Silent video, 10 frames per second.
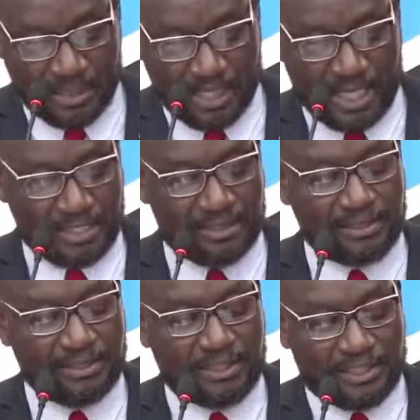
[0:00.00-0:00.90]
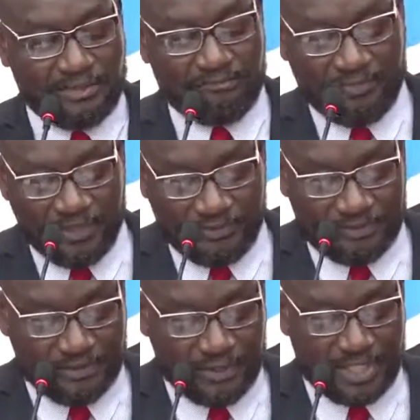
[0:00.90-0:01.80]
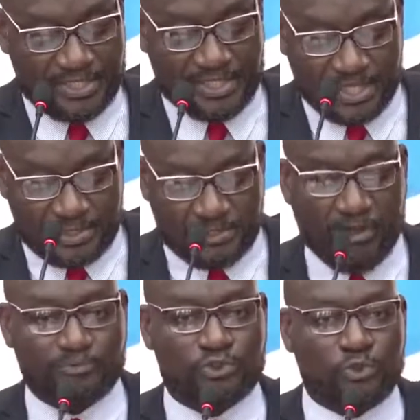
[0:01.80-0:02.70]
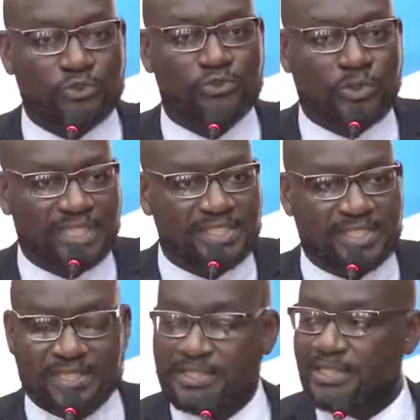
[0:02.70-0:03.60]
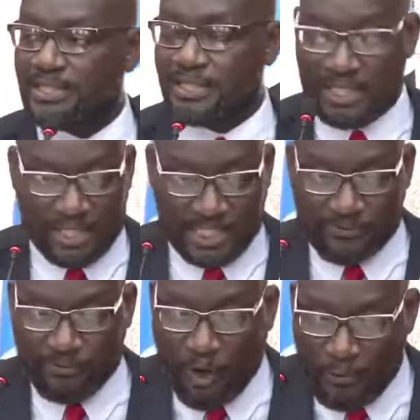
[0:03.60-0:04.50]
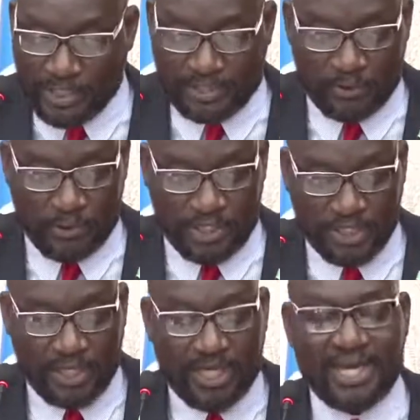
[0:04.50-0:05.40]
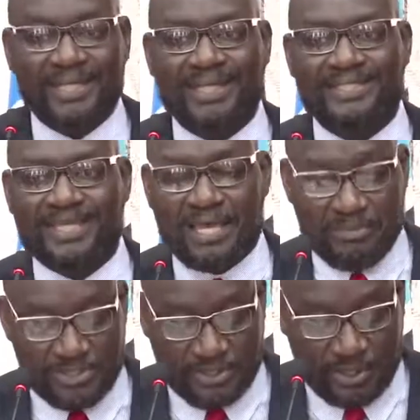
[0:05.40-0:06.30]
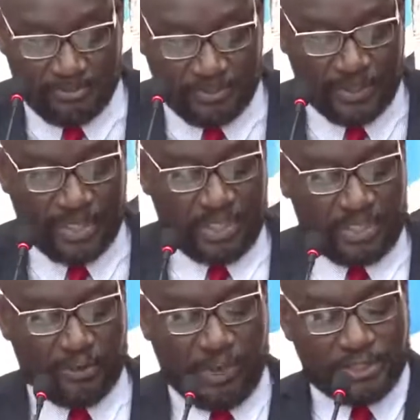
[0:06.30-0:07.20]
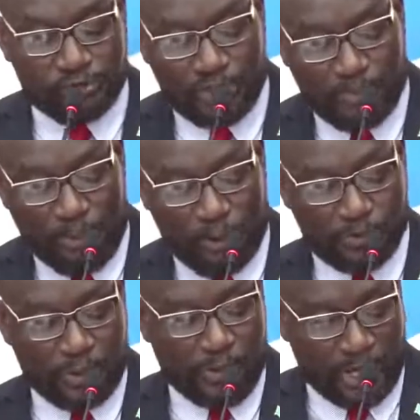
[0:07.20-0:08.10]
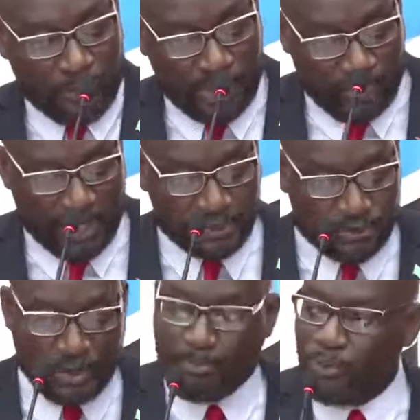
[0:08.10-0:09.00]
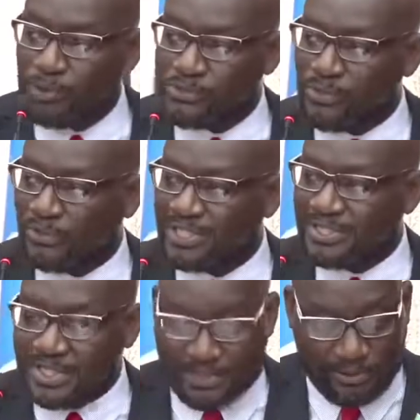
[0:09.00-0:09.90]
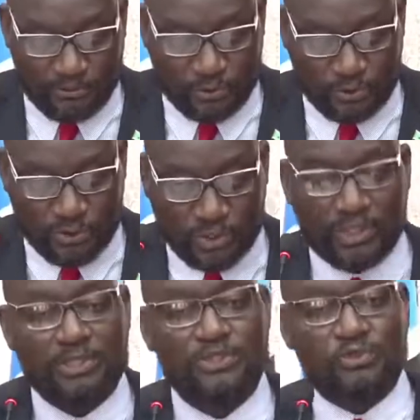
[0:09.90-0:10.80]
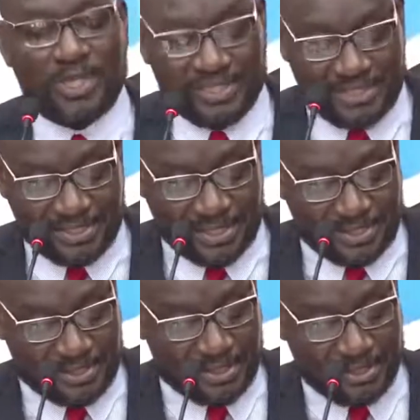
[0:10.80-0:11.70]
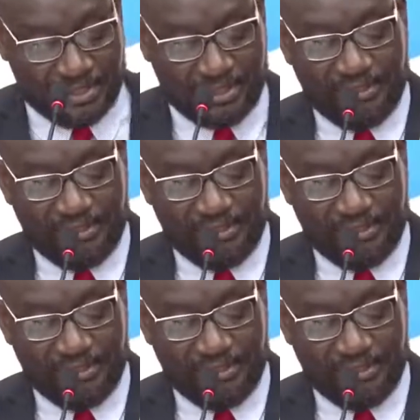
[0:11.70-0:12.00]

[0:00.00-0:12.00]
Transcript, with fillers: And the 5th, the 6th of June 2016 is four weeks away, and the time is up. They went to the poll, we, were, we went to the polls on the 6th of June 2016.